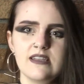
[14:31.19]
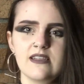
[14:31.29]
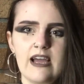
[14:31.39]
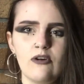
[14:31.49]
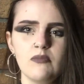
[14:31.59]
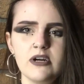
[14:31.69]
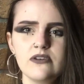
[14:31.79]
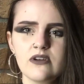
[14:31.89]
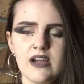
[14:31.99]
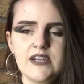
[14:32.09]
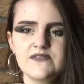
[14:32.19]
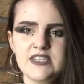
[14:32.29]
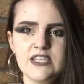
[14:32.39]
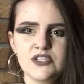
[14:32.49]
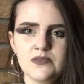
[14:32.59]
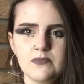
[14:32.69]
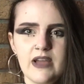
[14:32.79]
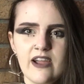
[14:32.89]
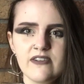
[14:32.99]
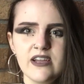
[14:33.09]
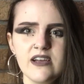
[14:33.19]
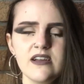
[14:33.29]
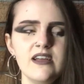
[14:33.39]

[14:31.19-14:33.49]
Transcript: elbow kind of ditch area,